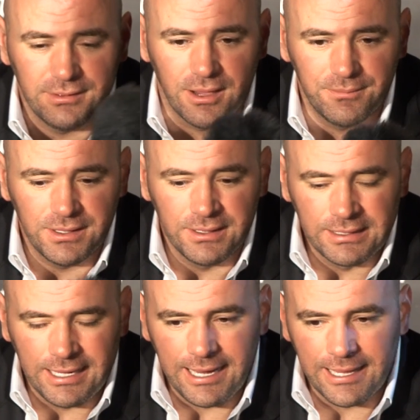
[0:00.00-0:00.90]
Yep,
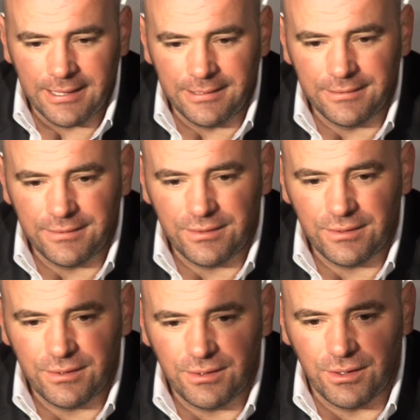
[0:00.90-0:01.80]
and.
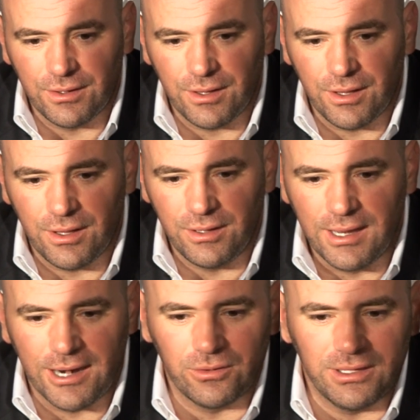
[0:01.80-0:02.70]

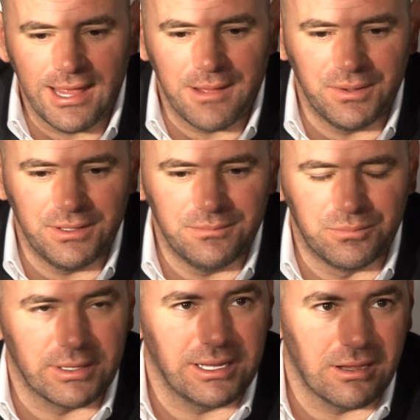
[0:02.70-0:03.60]
Not only that, but
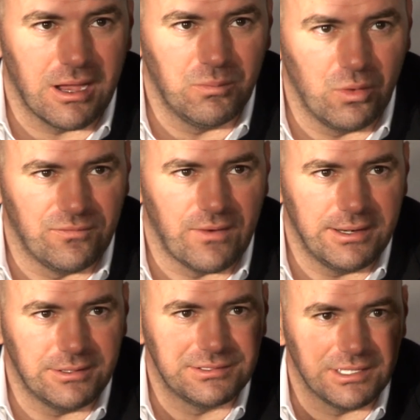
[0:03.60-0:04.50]
bringing on more
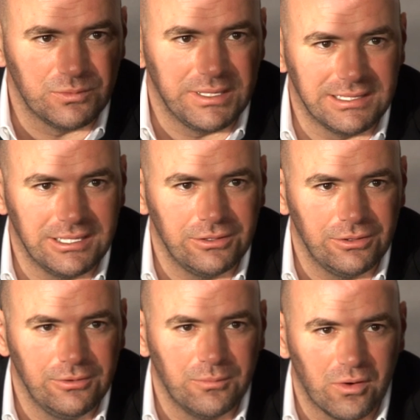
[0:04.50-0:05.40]
fighters as we continue
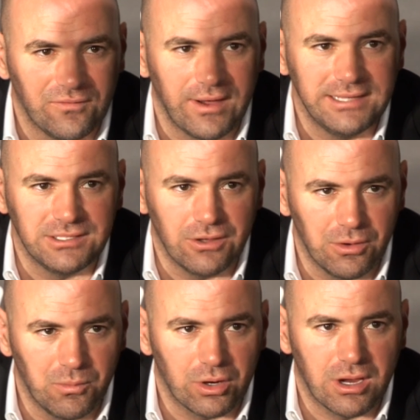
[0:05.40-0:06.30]
to do more fights and go
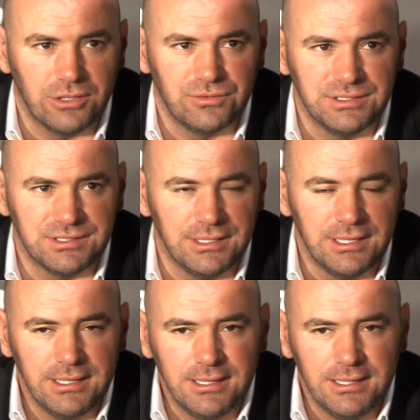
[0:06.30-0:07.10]
to more countries and